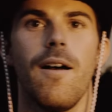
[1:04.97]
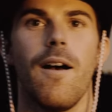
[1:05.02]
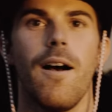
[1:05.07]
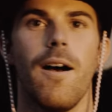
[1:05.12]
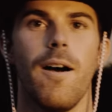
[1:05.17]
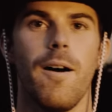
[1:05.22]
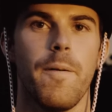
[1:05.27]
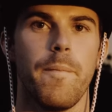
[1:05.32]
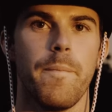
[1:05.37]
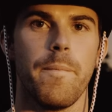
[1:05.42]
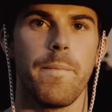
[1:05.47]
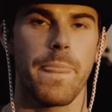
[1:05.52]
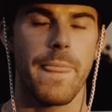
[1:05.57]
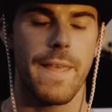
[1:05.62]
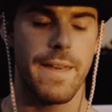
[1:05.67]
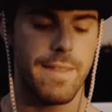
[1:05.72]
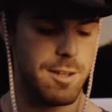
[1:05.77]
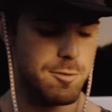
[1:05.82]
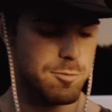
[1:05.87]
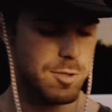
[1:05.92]
And
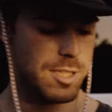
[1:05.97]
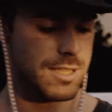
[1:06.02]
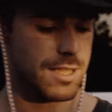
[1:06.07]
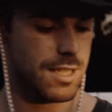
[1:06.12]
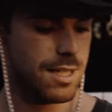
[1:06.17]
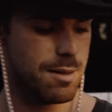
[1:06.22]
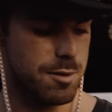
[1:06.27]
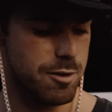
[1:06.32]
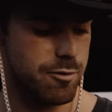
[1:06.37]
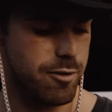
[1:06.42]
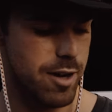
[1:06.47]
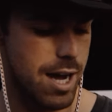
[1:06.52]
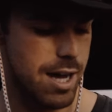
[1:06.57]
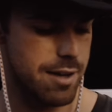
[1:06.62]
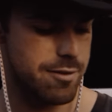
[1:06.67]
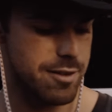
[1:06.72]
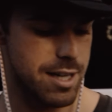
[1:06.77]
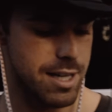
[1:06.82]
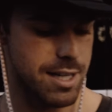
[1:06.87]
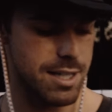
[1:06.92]
then reason number
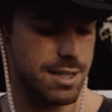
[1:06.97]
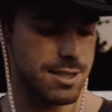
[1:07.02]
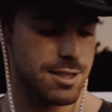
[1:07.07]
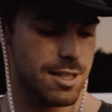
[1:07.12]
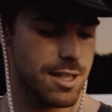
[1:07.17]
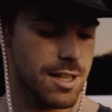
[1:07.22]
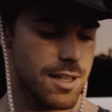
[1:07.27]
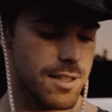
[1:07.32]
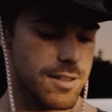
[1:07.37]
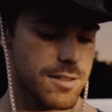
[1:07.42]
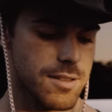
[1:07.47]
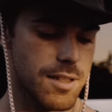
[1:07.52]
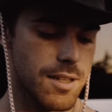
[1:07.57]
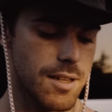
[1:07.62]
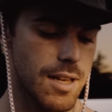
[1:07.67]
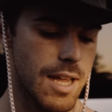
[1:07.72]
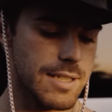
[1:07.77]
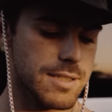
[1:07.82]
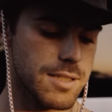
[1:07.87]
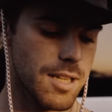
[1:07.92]
five is
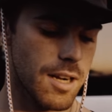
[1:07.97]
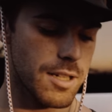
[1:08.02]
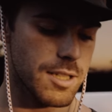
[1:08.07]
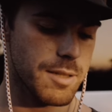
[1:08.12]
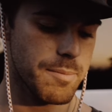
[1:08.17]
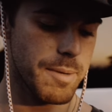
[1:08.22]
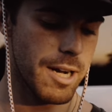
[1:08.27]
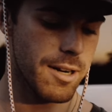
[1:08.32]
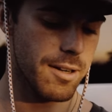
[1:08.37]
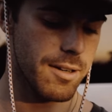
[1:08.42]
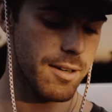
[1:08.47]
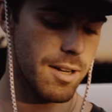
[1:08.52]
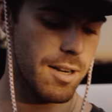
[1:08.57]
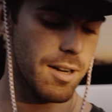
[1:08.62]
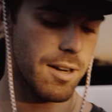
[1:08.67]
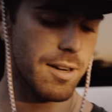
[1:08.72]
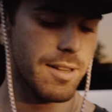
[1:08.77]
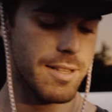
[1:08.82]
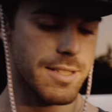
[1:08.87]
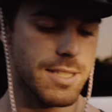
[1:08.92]
less talked about a
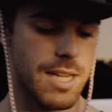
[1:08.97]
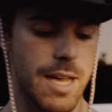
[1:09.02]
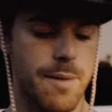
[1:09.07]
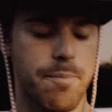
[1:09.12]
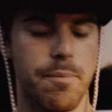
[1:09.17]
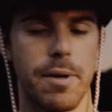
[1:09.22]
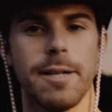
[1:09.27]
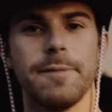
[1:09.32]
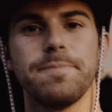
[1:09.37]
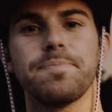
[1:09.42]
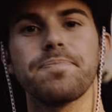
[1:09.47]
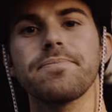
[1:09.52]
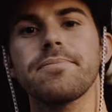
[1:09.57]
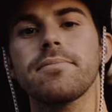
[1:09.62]
lot of the time, but